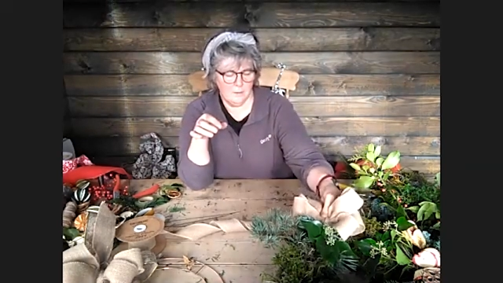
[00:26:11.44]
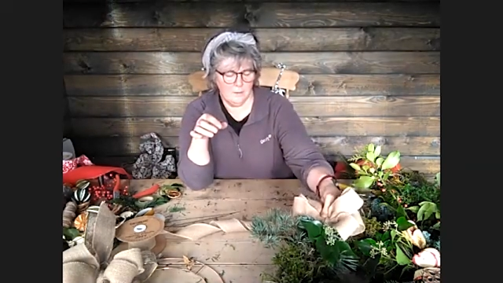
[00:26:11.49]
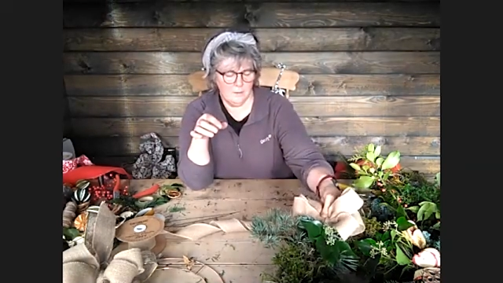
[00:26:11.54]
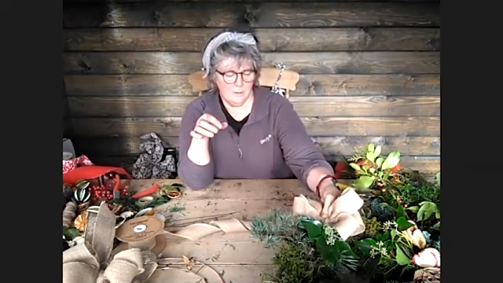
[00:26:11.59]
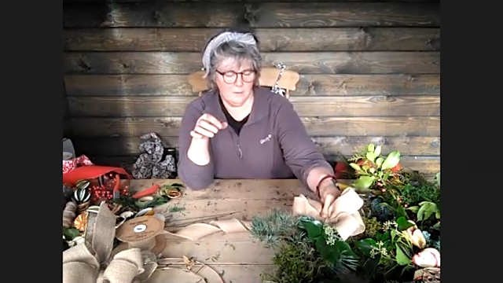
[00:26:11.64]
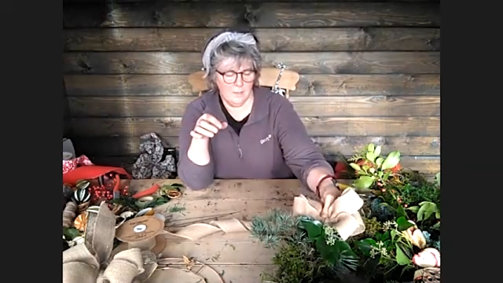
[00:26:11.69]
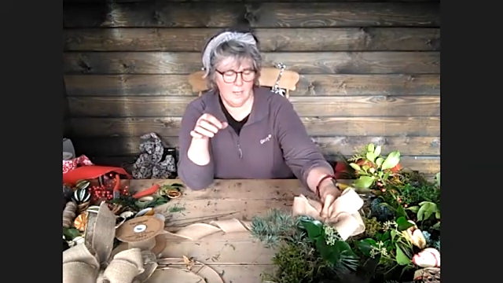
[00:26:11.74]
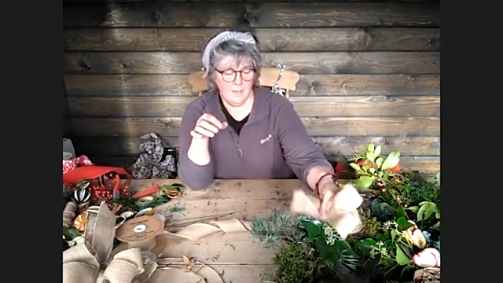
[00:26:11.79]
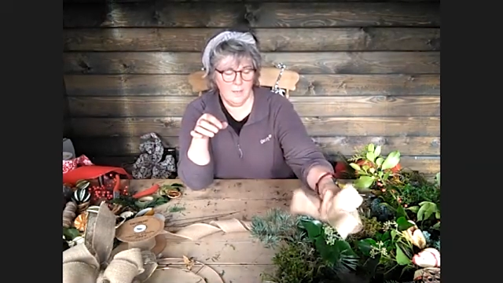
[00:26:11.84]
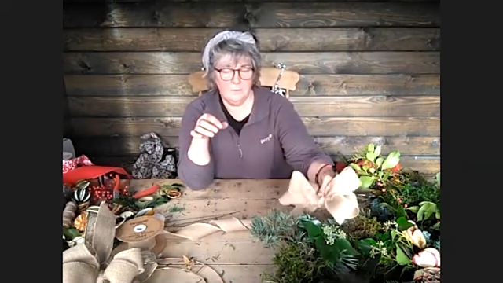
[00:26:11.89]

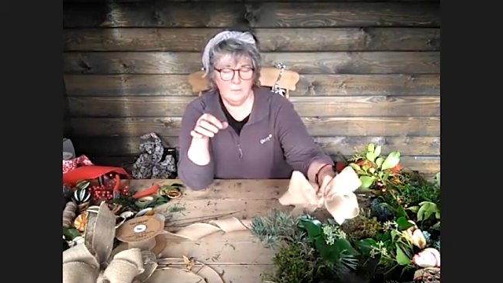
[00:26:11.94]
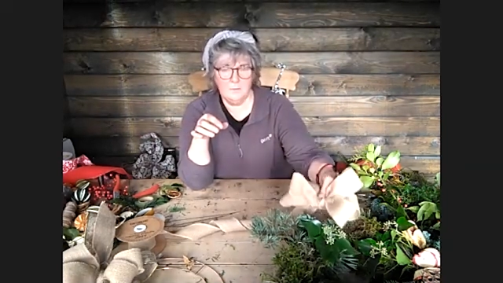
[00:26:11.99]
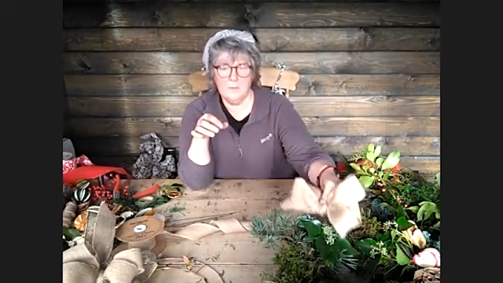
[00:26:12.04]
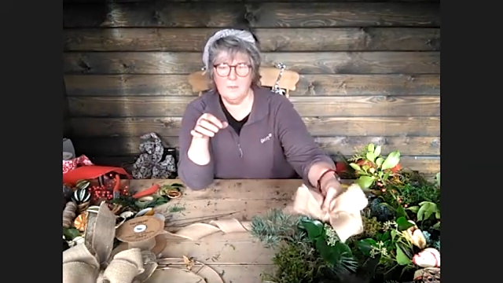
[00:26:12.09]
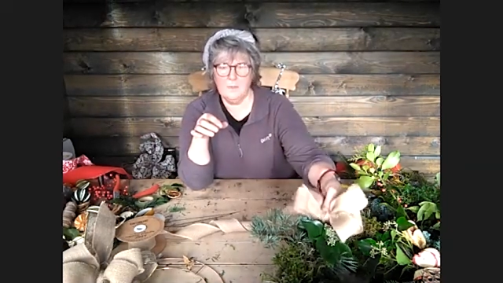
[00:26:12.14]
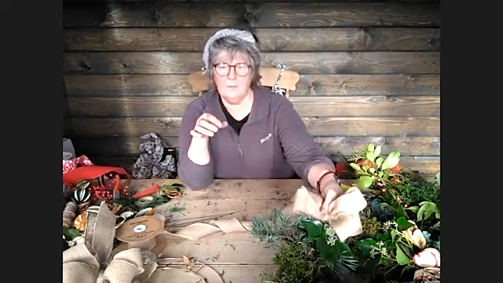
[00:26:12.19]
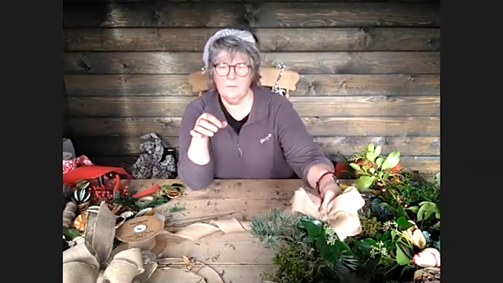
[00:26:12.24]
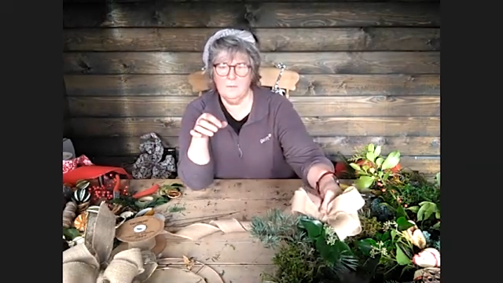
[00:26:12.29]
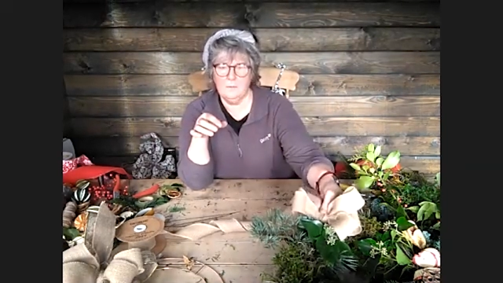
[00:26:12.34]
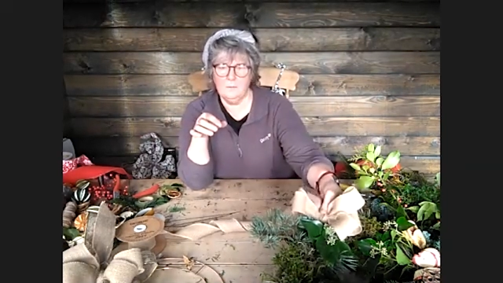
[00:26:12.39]
lay
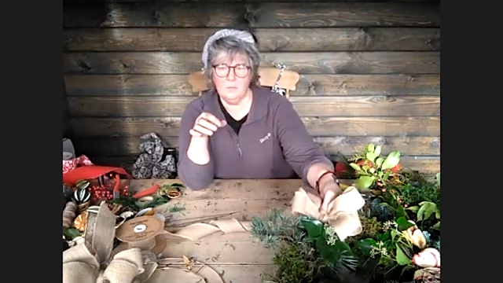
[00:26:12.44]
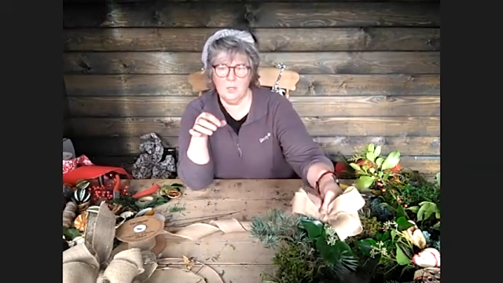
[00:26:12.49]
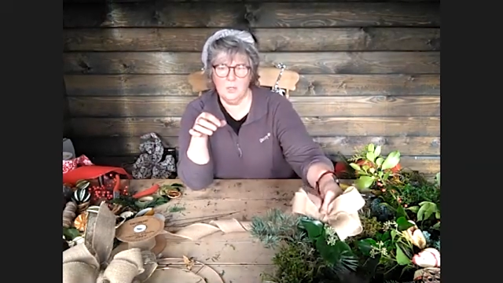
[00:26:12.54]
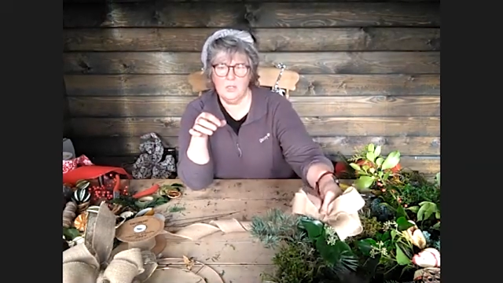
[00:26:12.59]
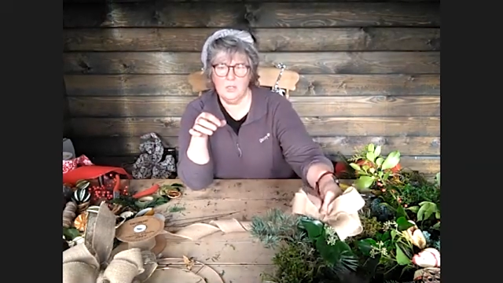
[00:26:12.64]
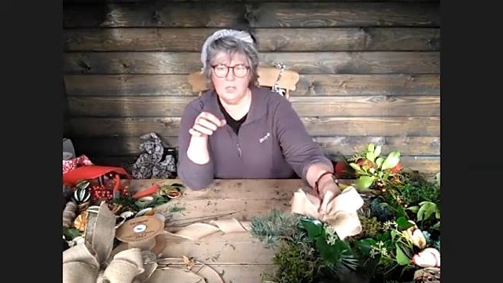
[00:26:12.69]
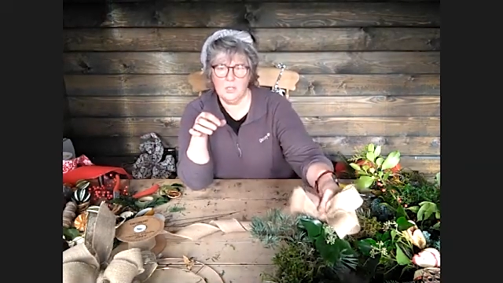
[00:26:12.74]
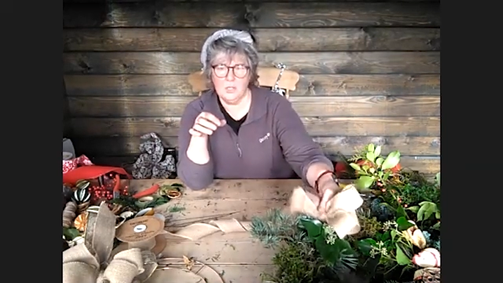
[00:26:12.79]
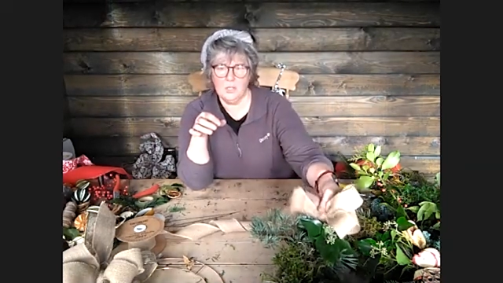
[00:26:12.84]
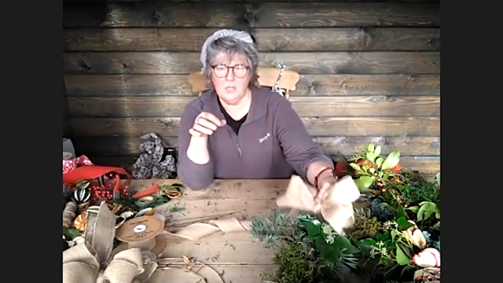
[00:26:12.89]

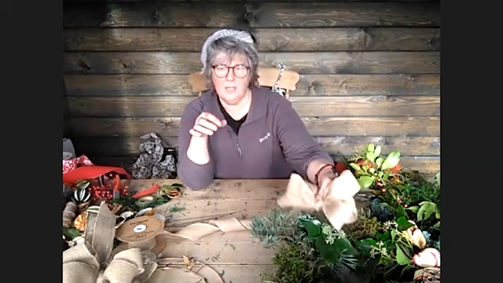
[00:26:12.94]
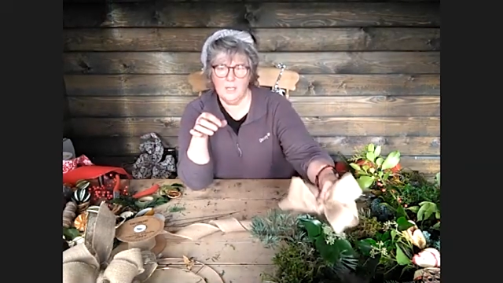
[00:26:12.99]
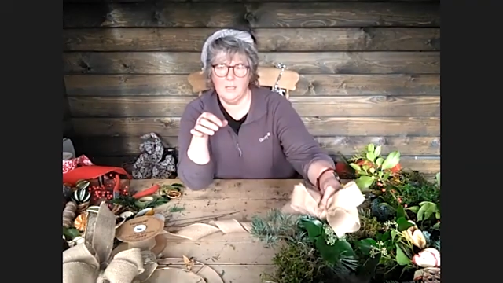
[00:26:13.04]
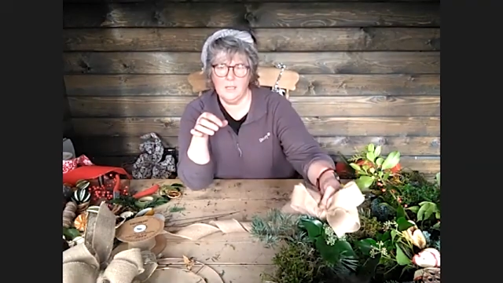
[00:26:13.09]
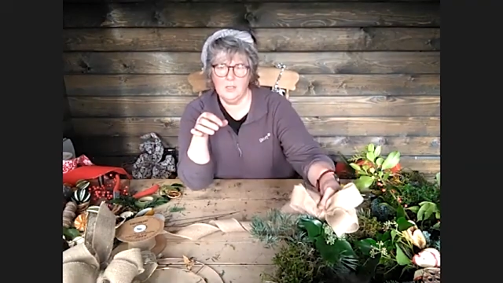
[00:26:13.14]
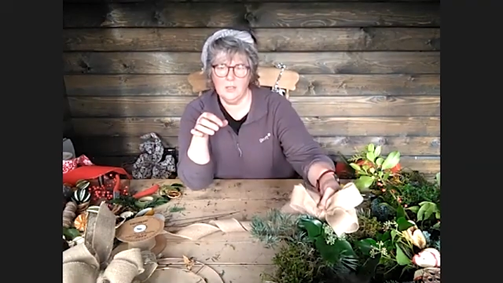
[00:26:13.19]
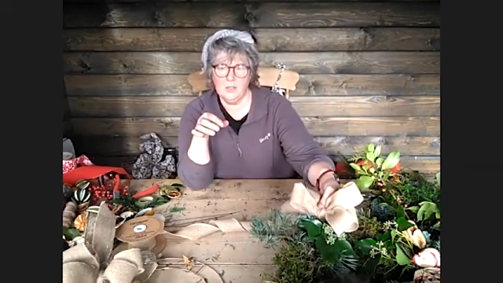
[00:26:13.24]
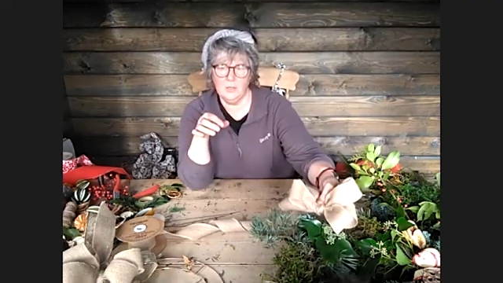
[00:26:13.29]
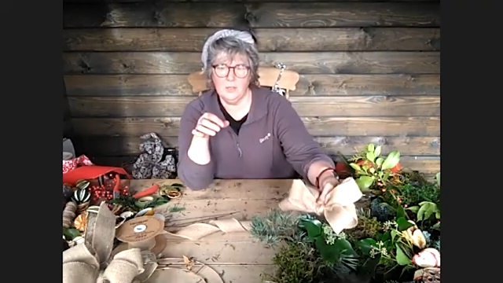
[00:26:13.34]
flush against